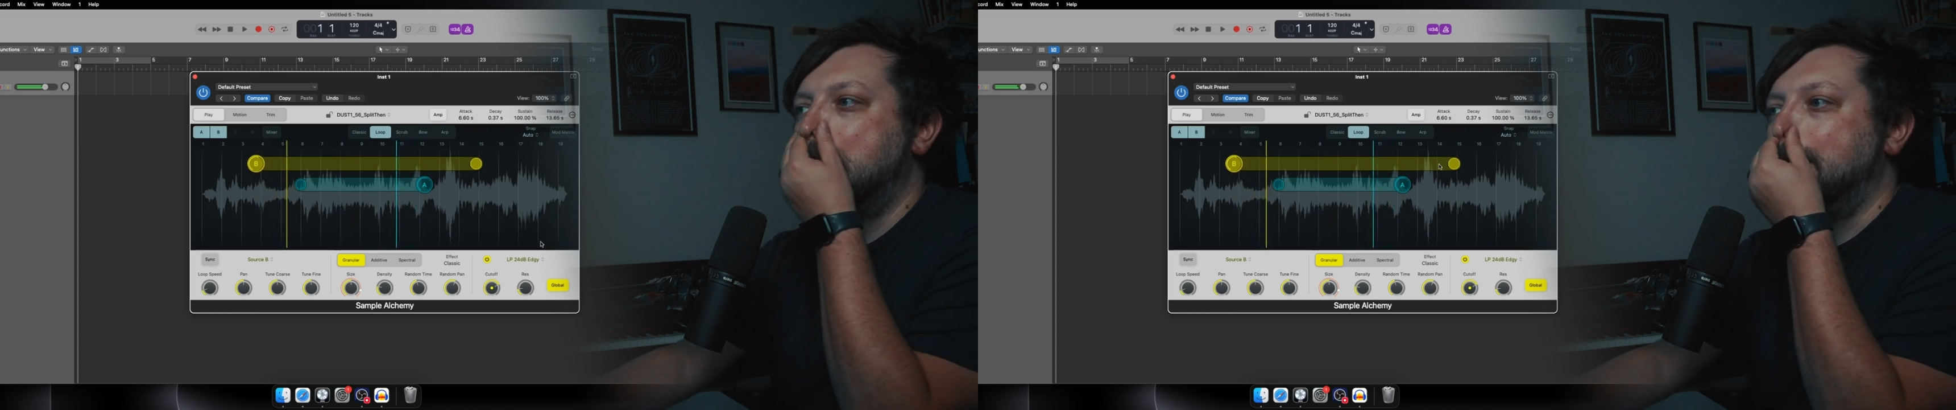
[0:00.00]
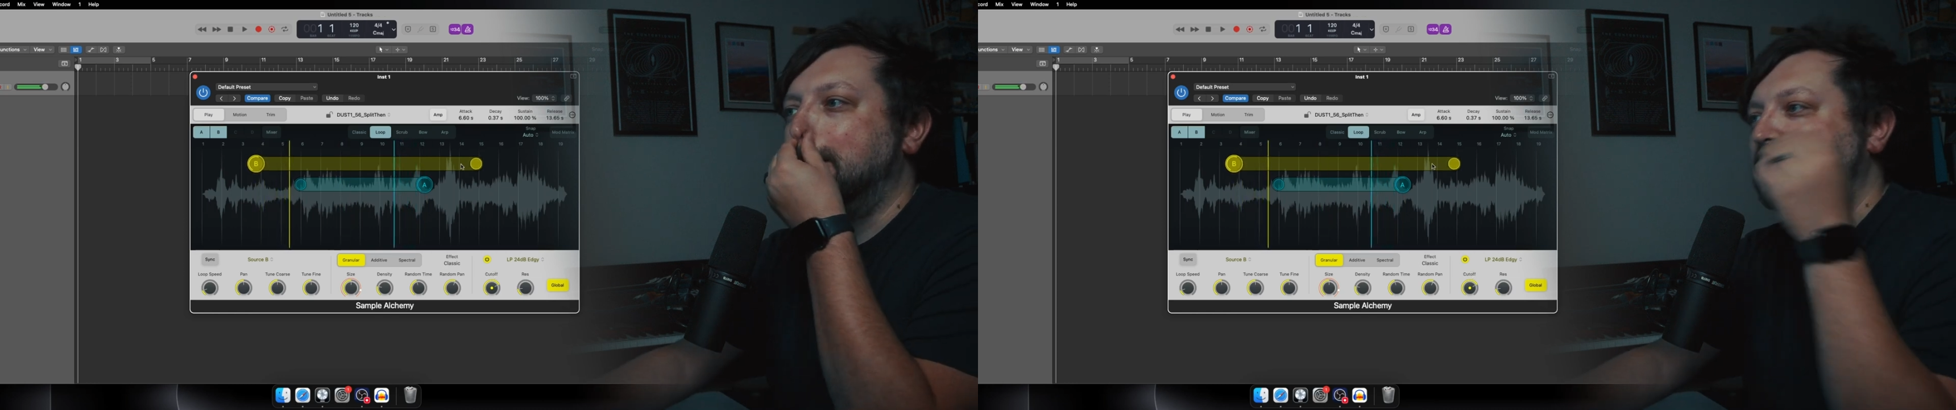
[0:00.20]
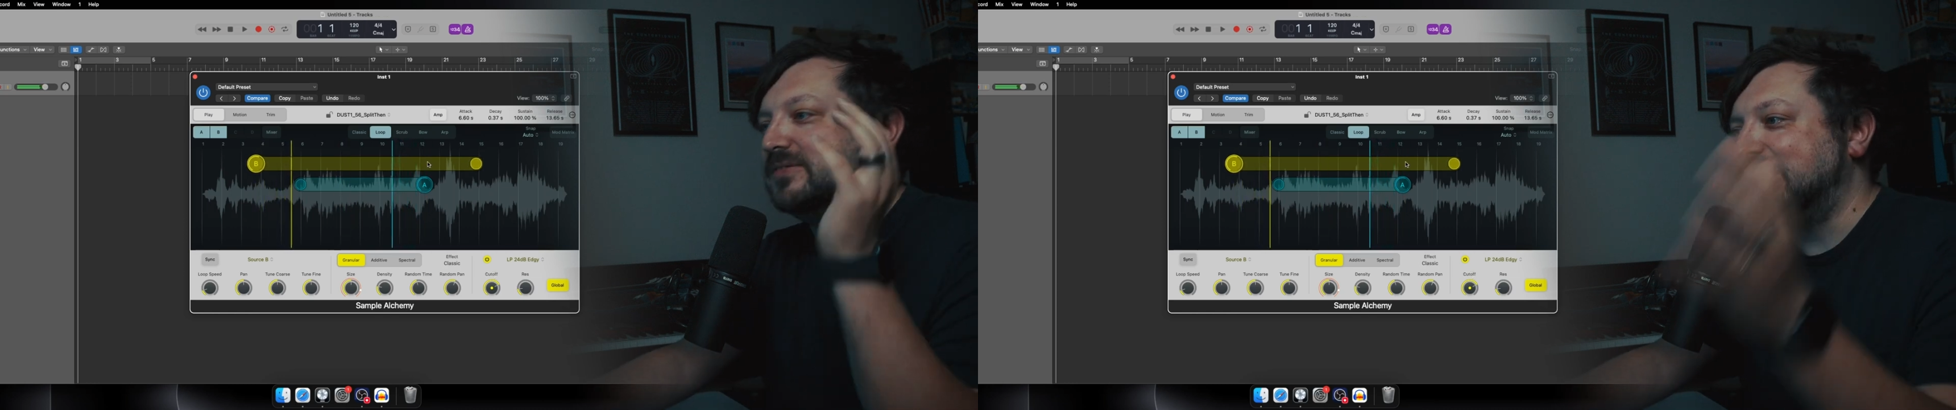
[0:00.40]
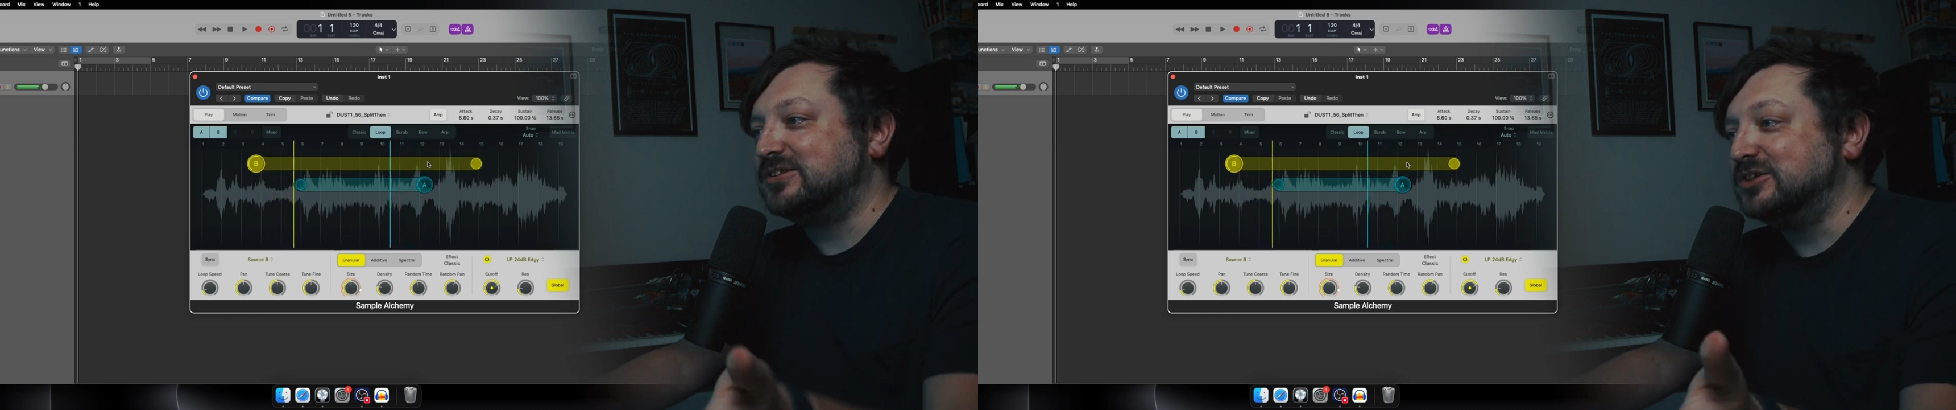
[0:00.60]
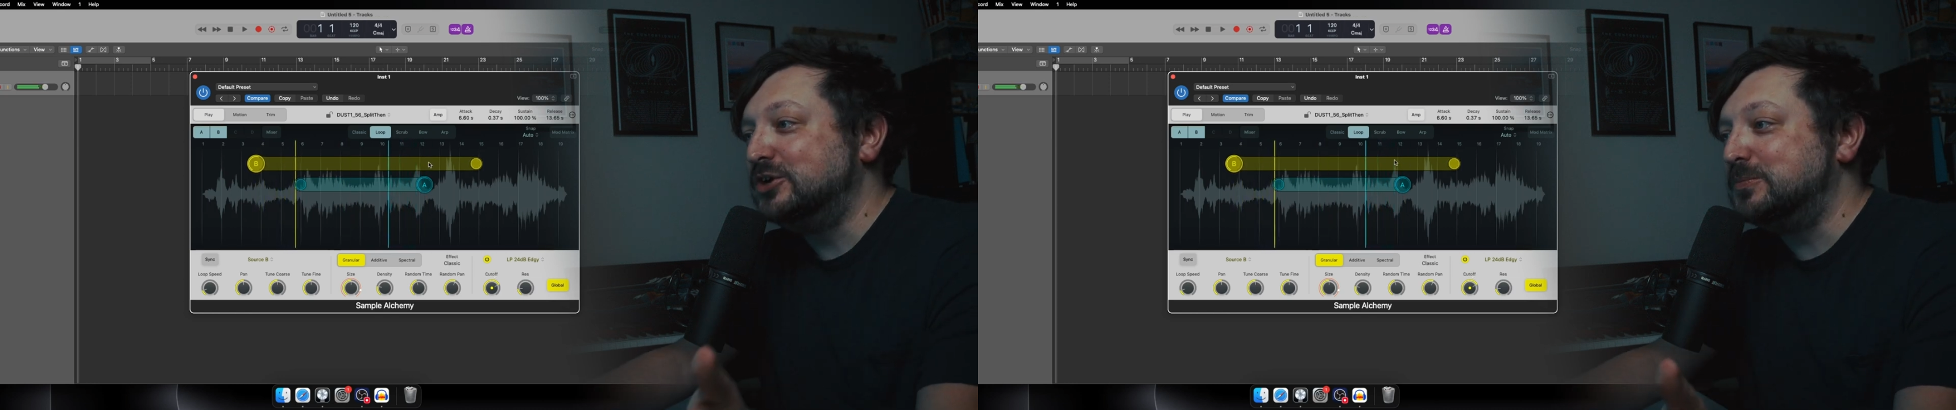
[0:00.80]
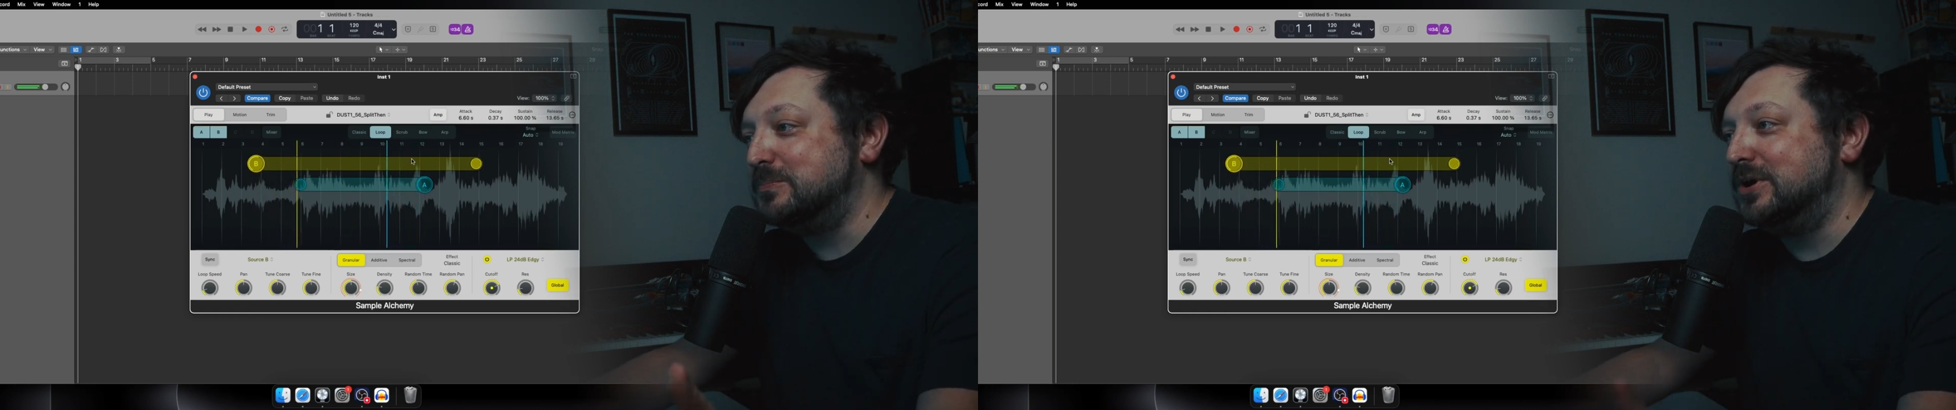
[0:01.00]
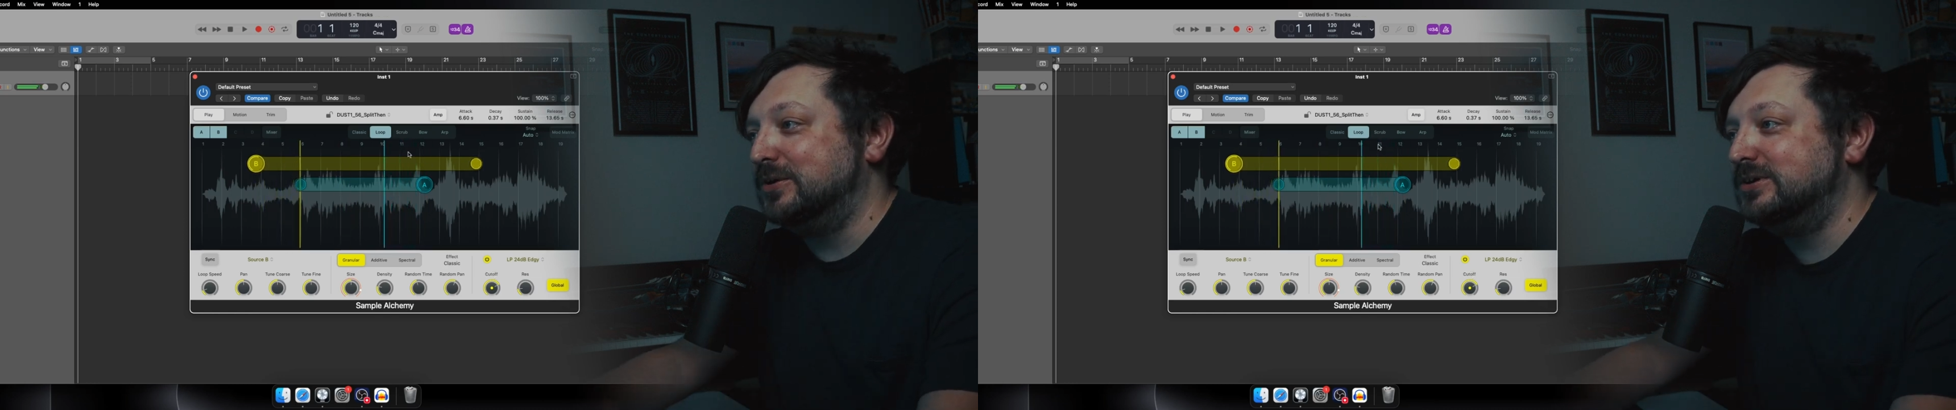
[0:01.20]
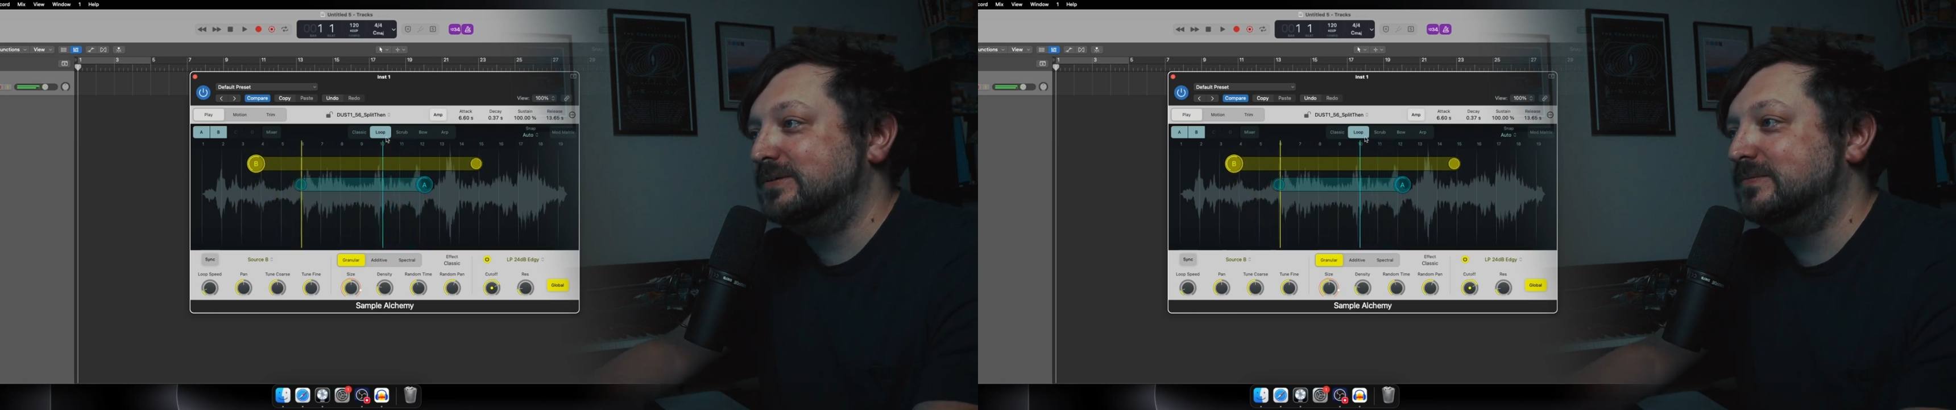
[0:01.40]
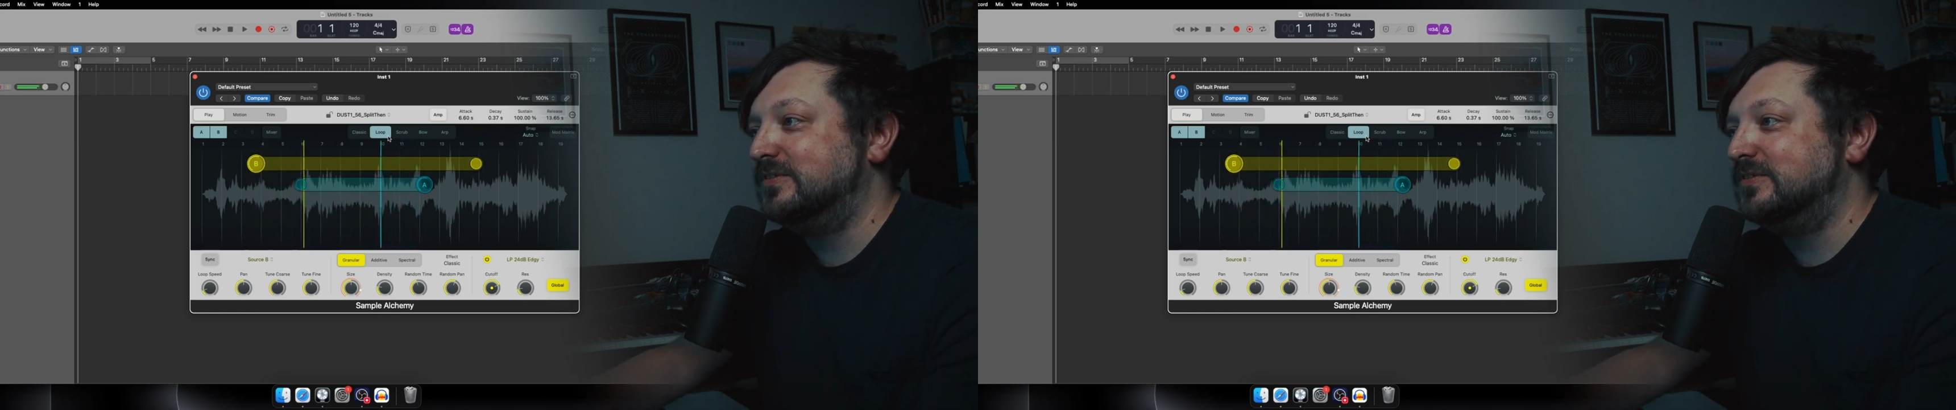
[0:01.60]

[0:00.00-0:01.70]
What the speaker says: Okay, that's loop mode.